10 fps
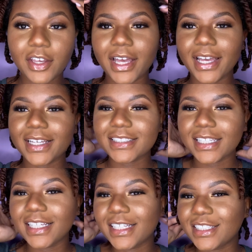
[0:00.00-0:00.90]
guys, it
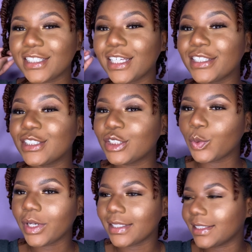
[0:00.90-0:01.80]
is 2
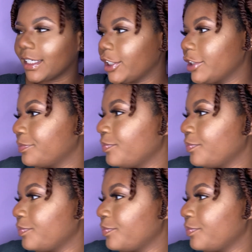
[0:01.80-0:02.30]
days later